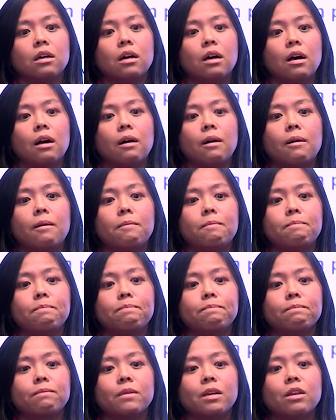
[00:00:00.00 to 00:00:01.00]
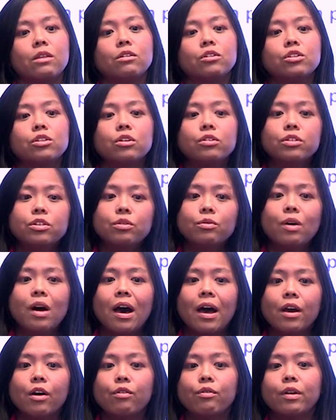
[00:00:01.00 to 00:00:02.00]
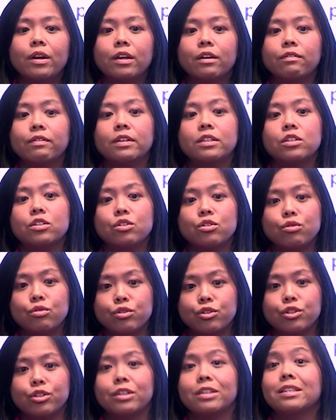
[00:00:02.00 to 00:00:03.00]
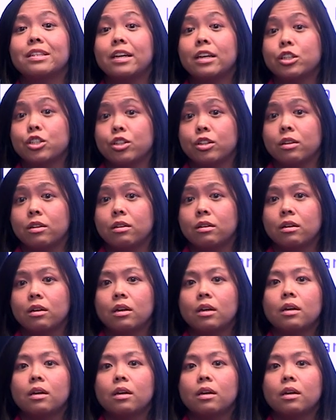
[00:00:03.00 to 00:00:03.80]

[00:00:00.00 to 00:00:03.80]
Um, there is also a higher rate of institutionalization